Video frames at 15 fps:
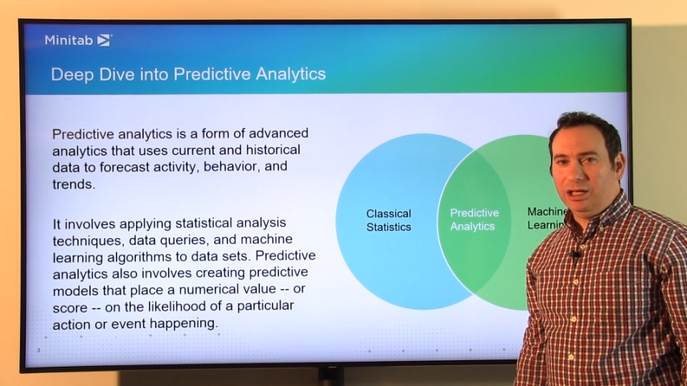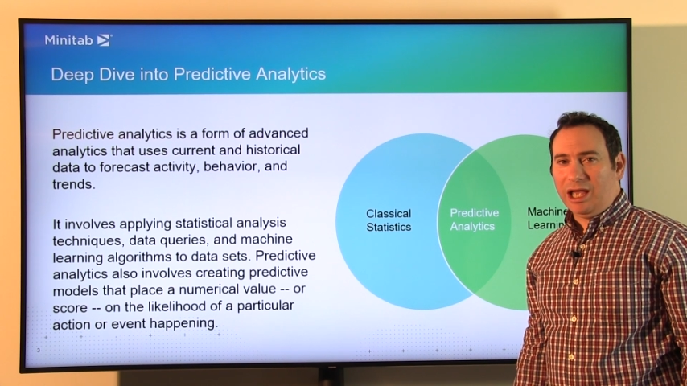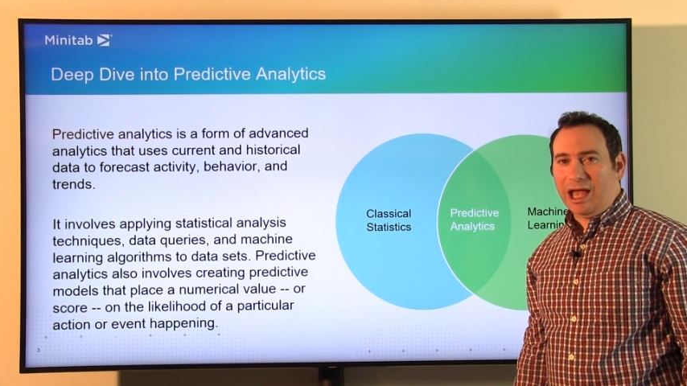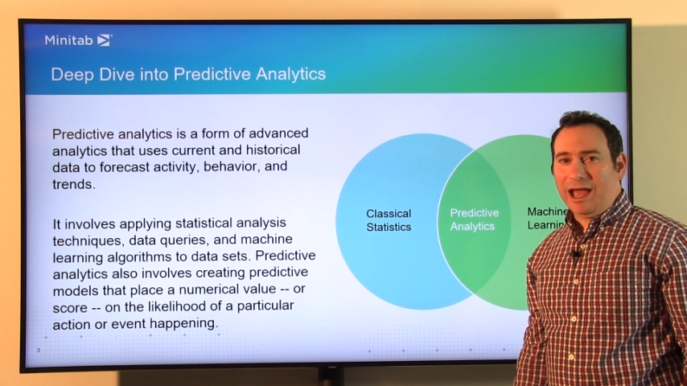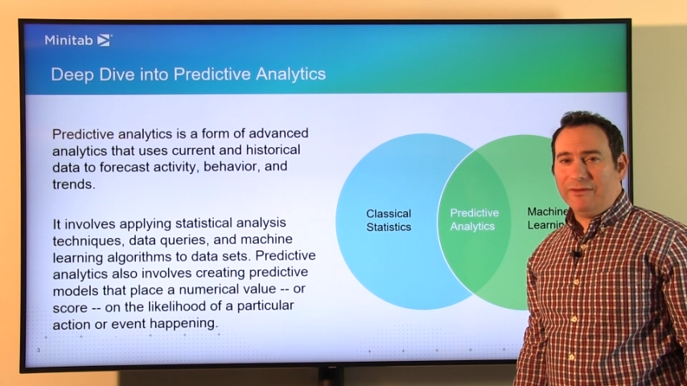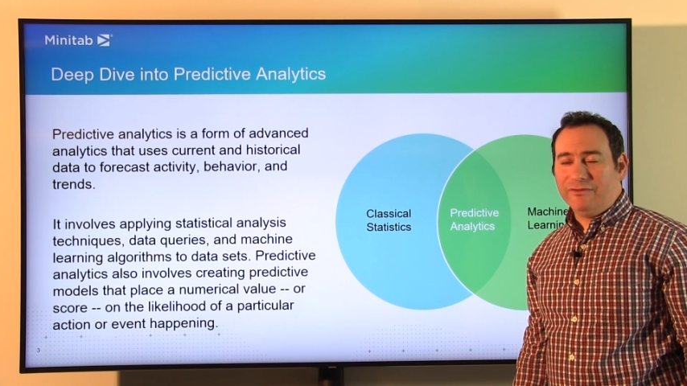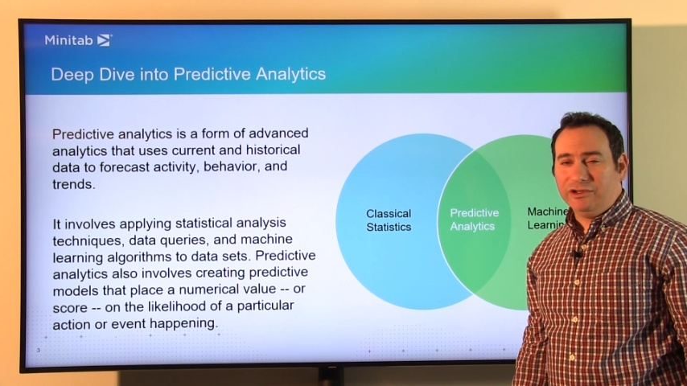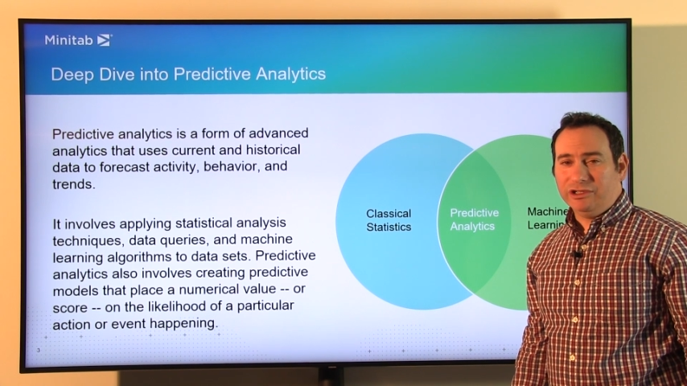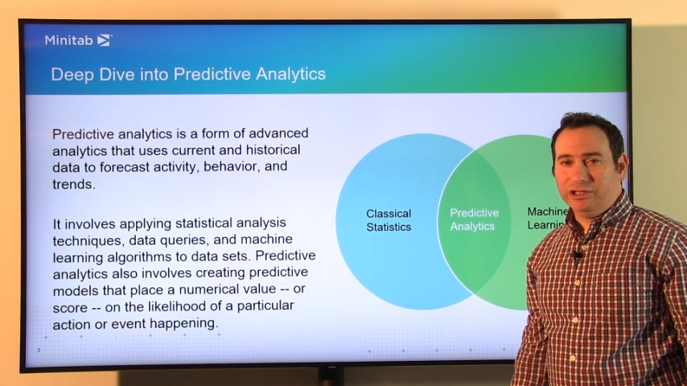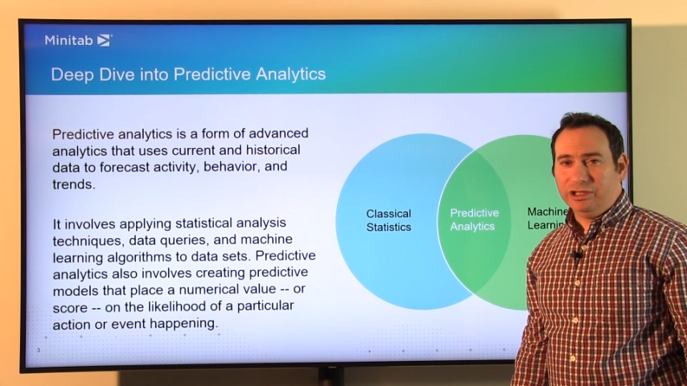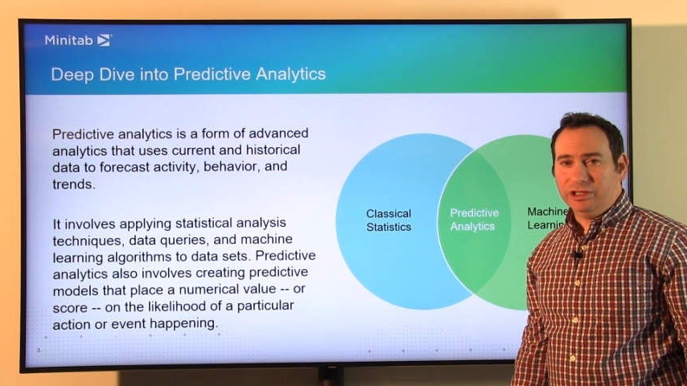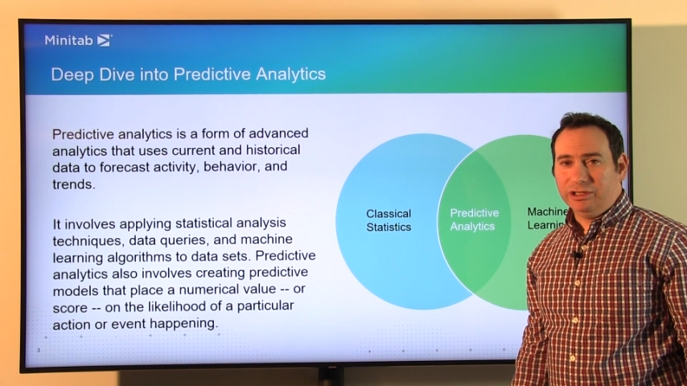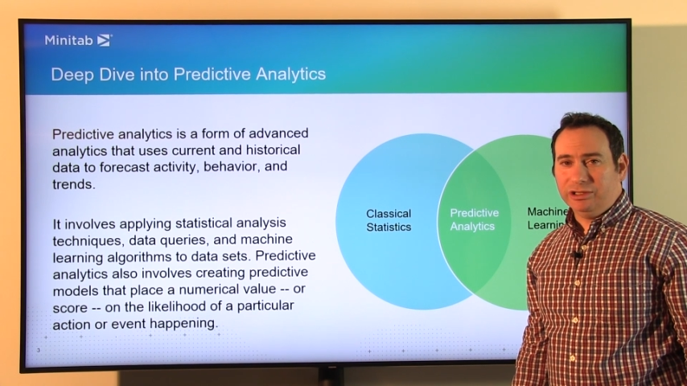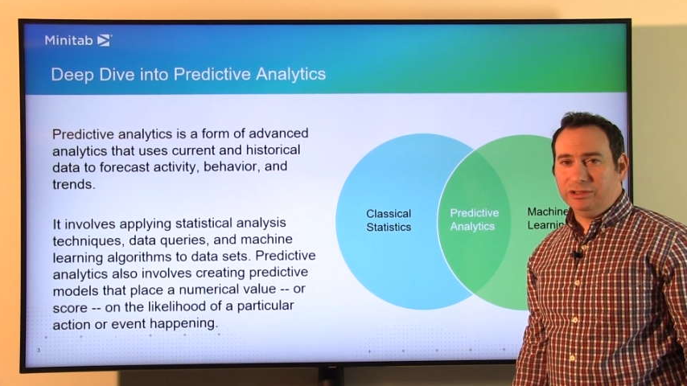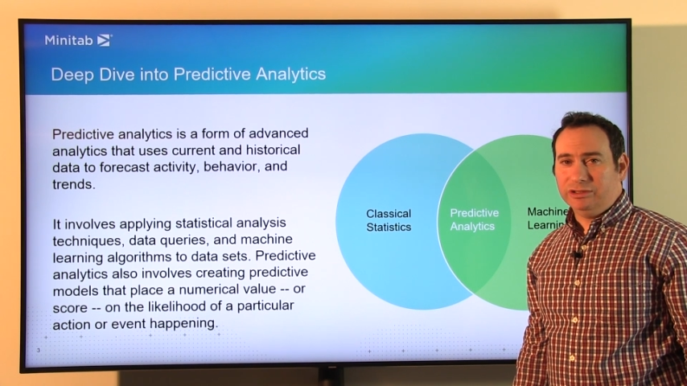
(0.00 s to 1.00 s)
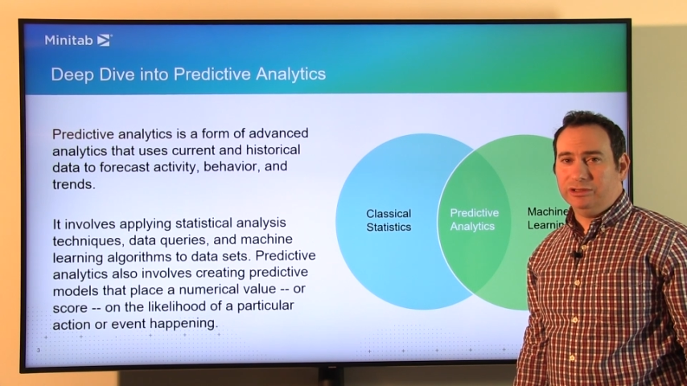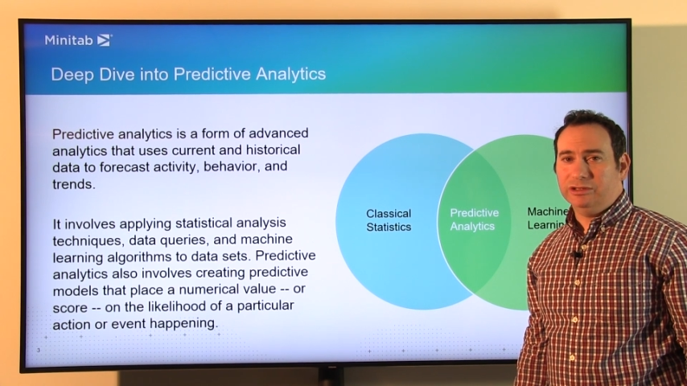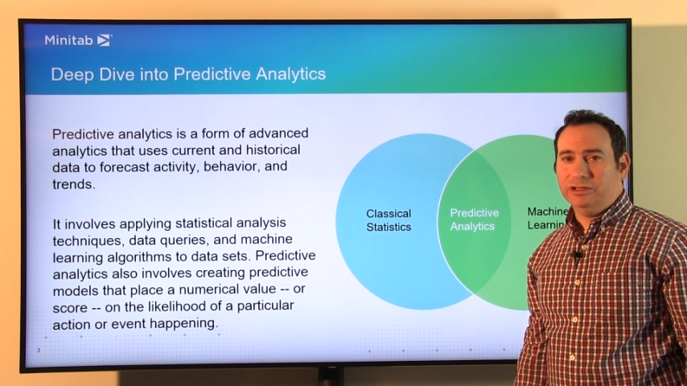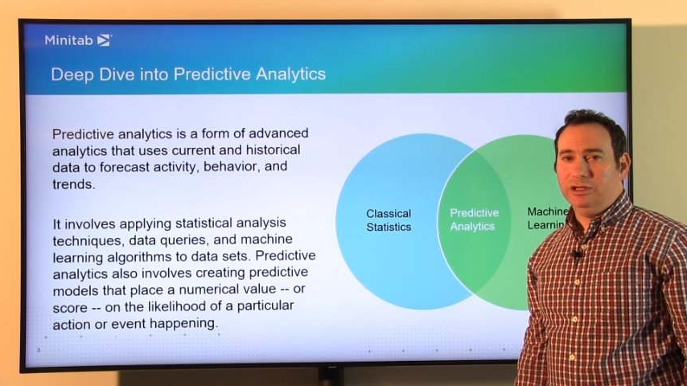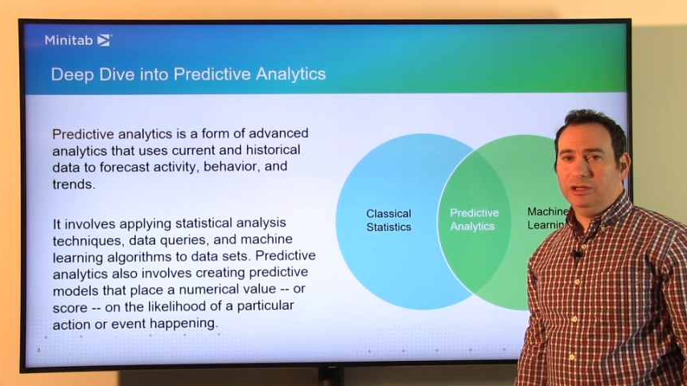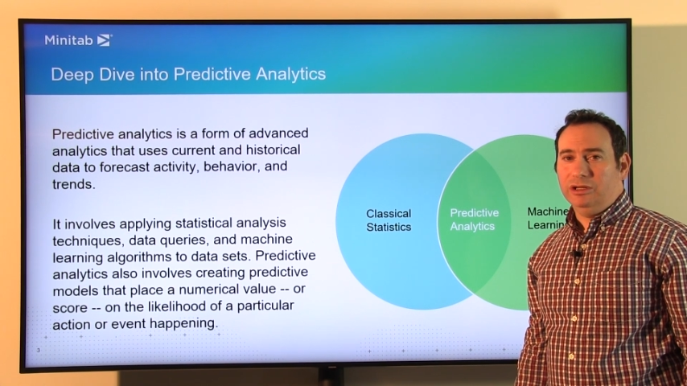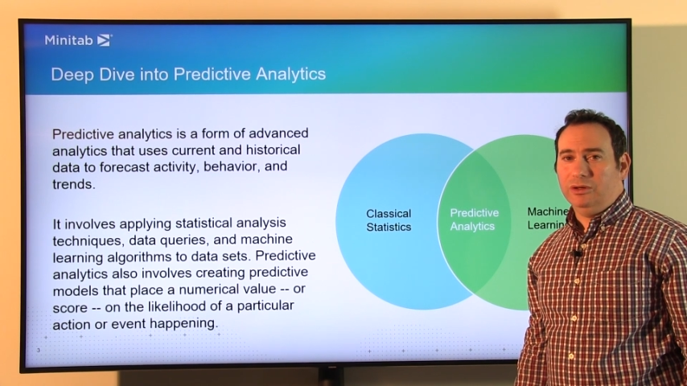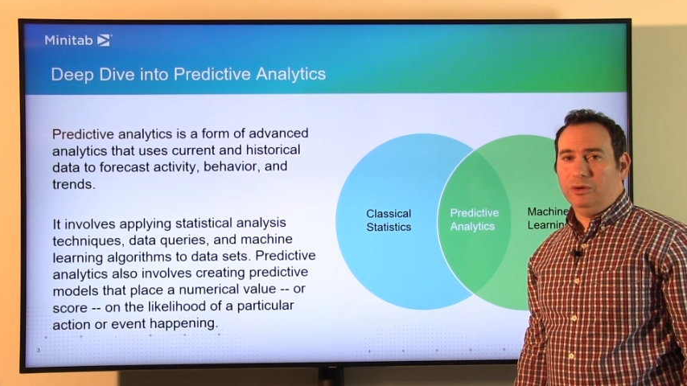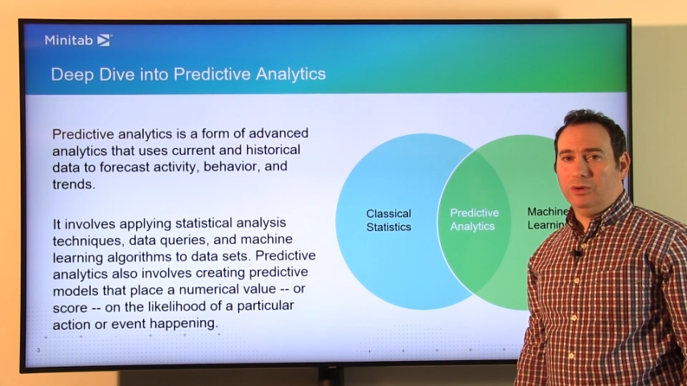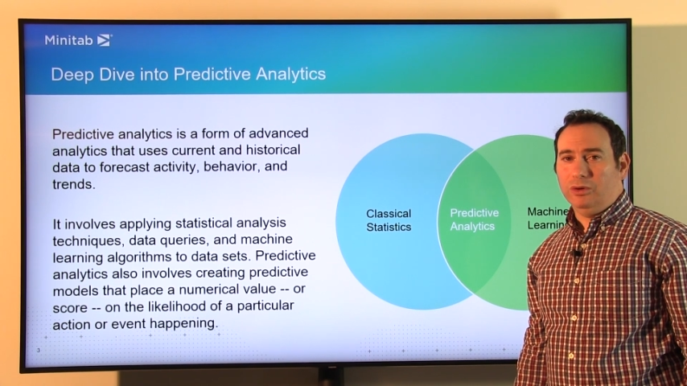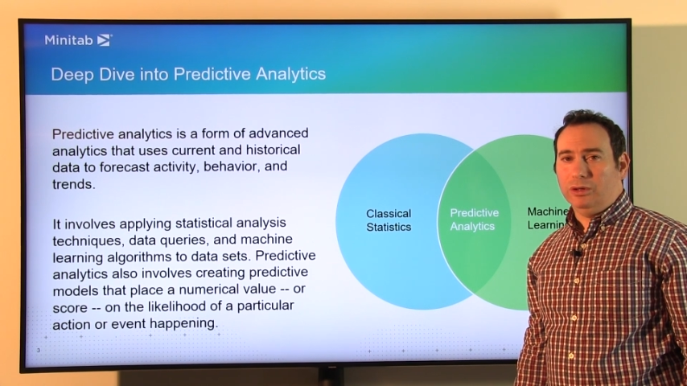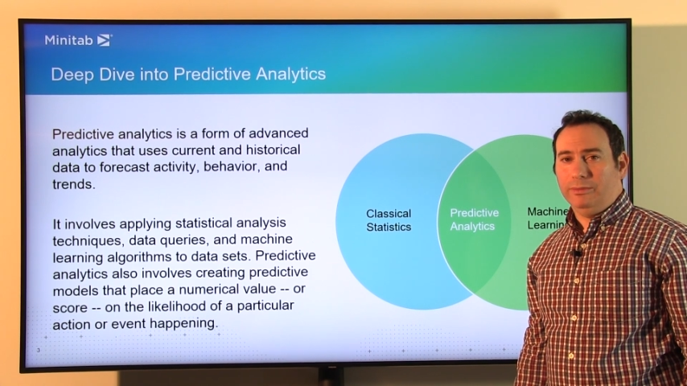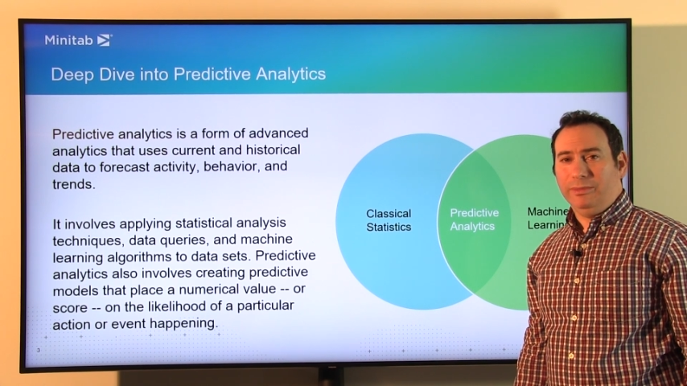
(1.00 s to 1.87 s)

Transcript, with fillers: averages or